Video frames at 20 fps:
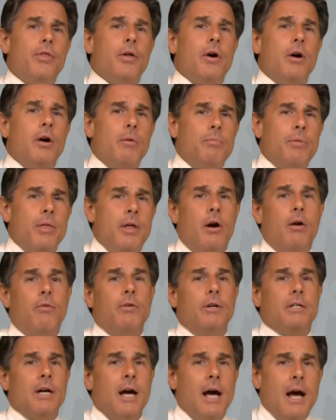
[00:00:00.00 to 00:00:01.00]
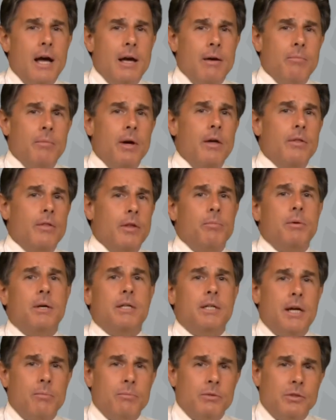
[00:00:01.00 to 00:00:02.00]
with the hope that over time there'll be
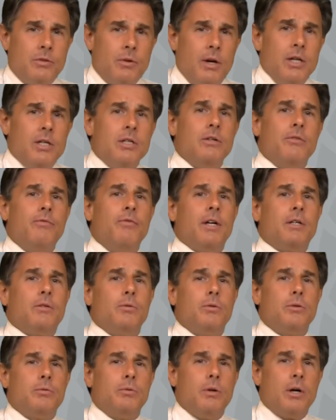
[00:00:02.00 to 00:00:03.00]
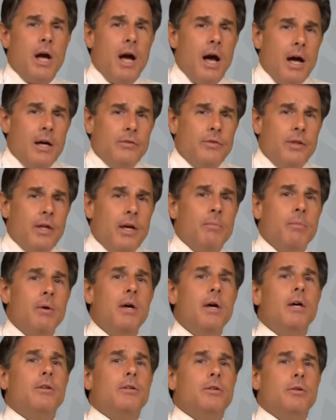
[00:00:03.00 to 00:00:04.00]
a demonstration effect which will cause
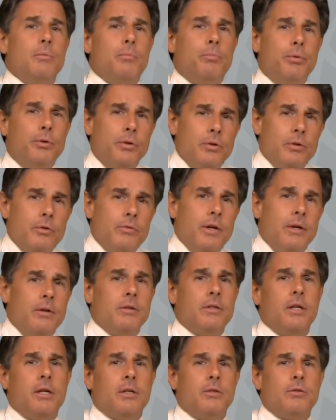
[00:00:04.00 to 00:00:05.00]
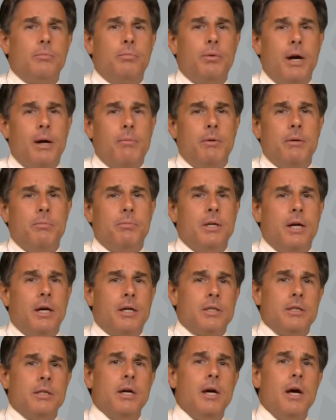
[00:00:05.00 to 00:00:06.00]
them to improve their intellectual property
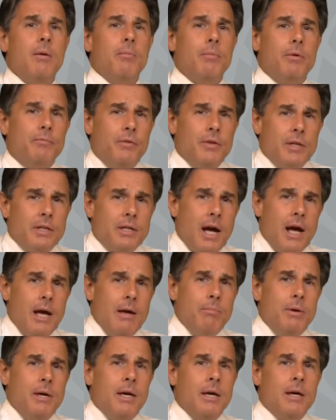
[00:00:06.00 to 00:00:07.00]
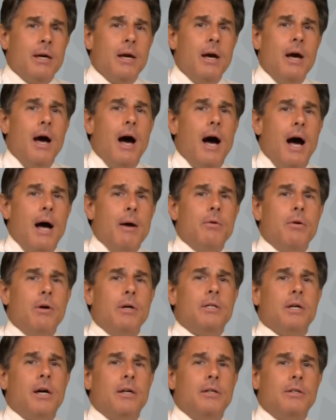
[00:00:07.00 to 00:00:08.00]
protection. But for the time being, I'm
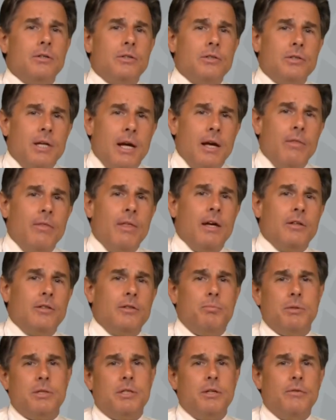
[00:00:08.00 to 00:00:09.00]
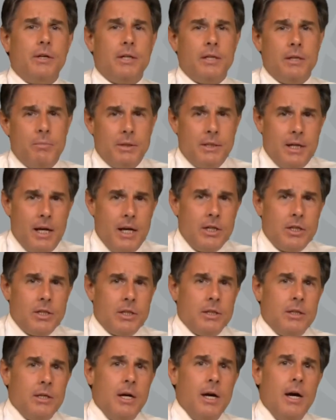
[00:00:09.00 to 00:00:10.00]
going to understand that specific
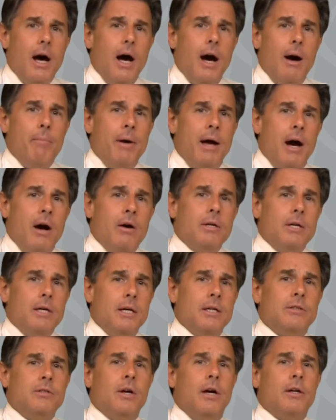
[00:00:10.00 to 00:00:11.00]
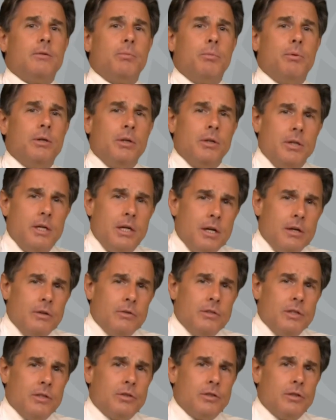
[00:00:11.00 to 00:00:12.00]
limitation about its entrepreneurial
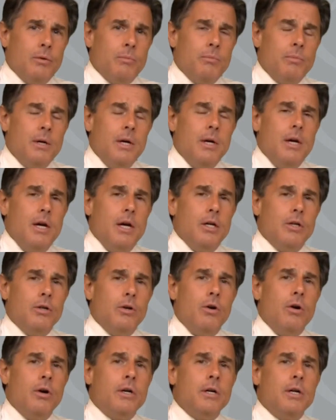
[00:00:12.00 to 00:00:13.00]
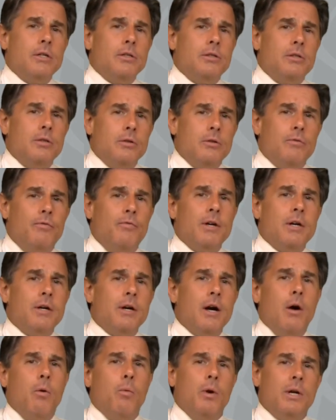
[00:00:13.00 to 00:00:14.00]
ecosystem in order to
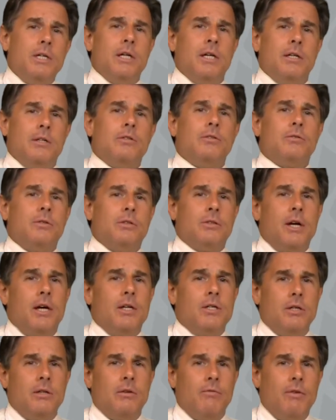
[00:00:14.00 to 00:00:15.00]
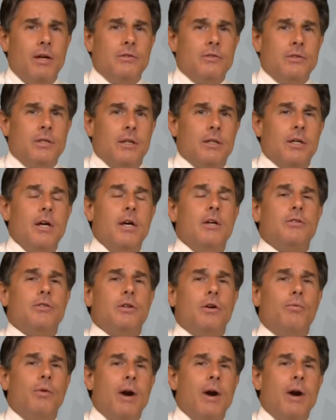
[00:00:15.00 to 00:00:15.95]
figure out which industries I should invest in. So